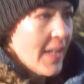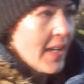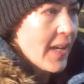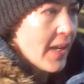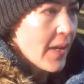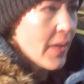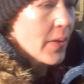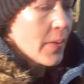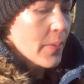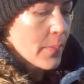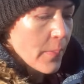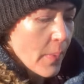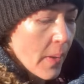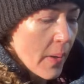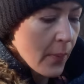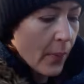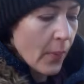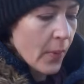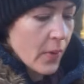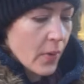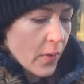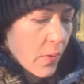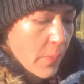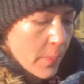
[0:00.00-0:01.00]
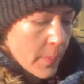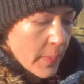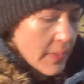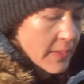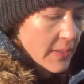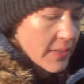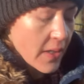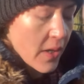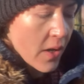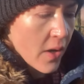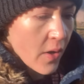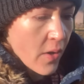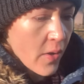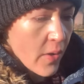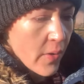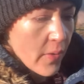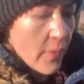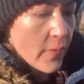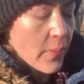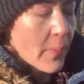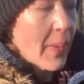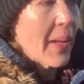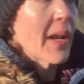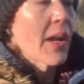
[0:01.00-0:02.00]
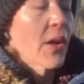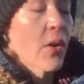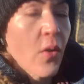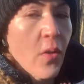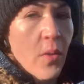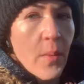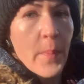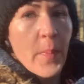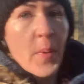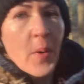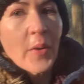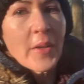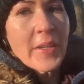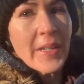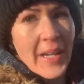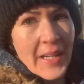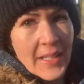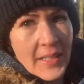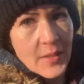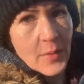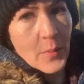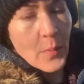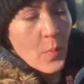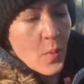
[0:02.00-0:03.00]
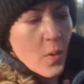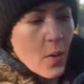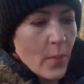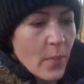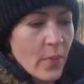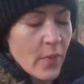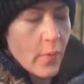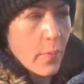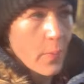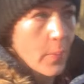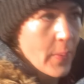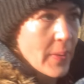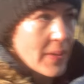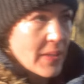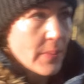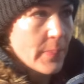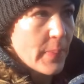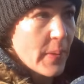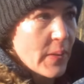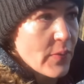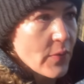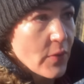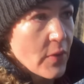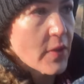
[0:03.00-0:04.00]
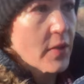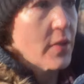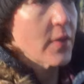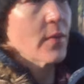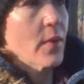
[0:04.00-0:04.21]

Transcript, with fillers: Um, I woke up at half, well, I got the pod nice and warm before we went to bed first